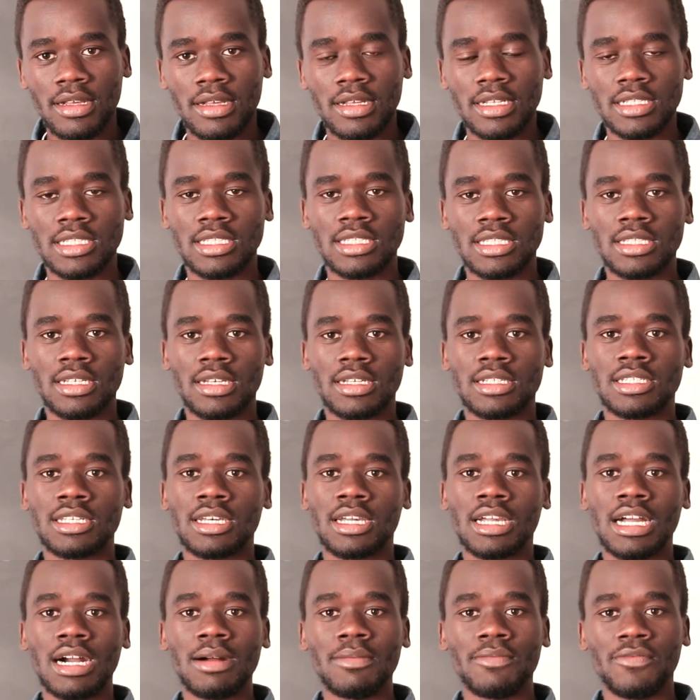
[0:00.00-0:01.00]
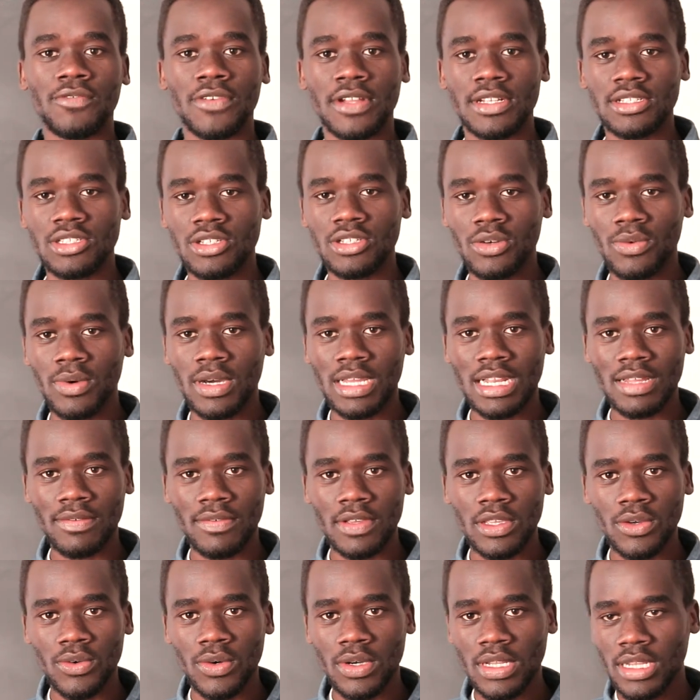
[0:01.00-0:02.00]
circumference or whatever
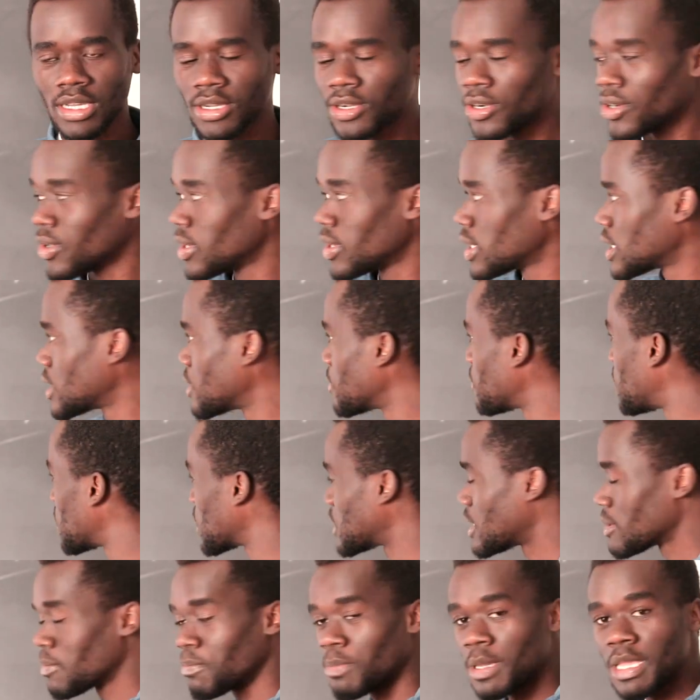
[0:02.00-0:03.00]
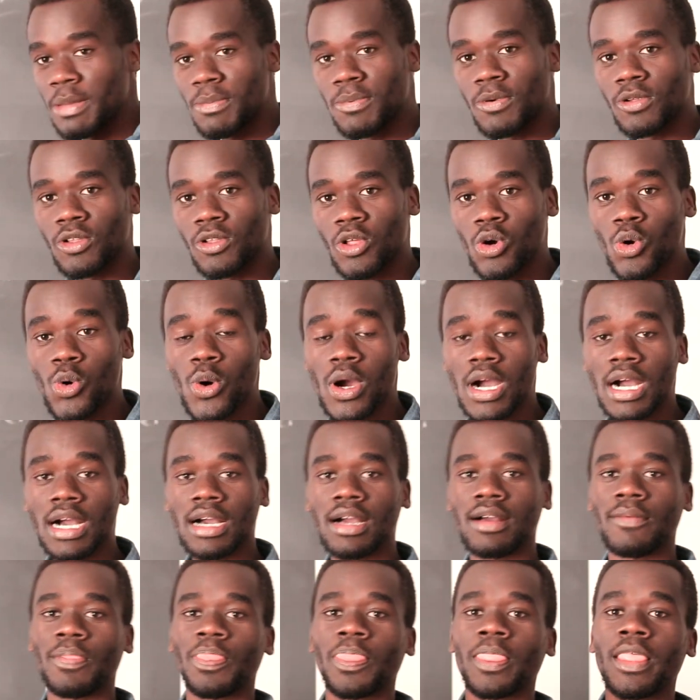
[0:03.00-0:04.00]
you want to call it, but the people who
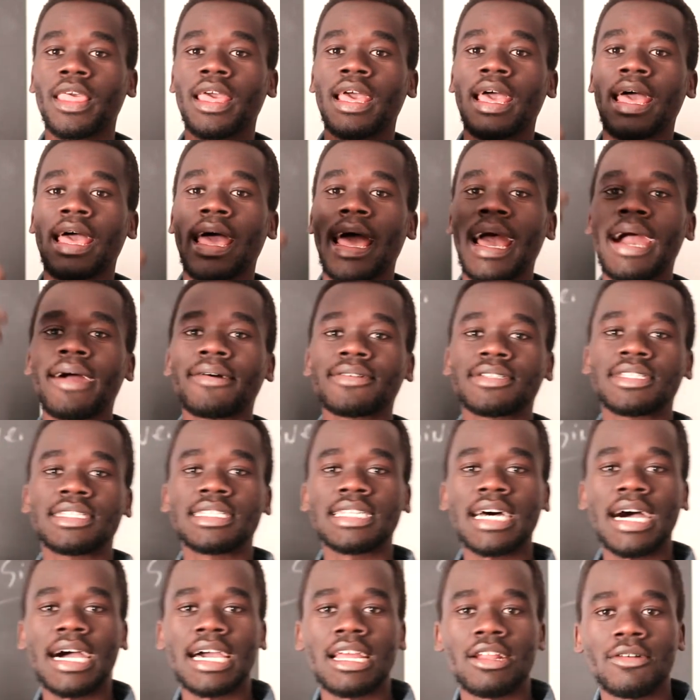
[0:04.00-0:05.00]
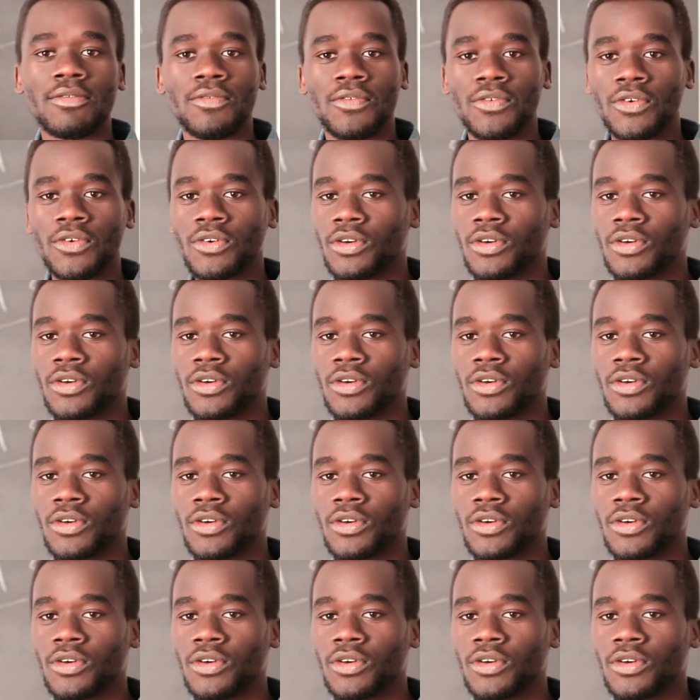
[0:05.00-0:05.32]
are outside of